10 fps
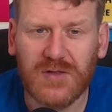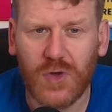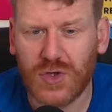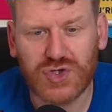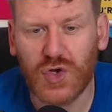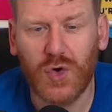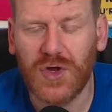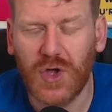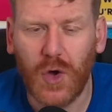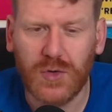not scoring
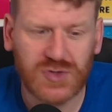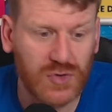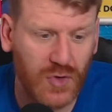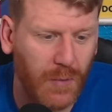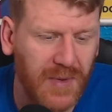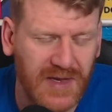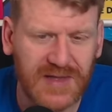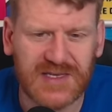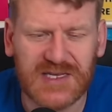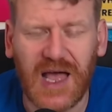goals or not being in
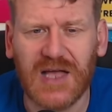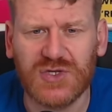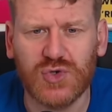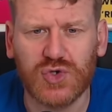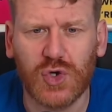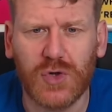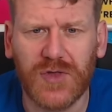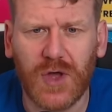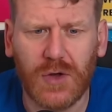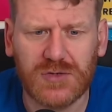the side to score the
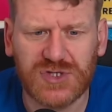goals.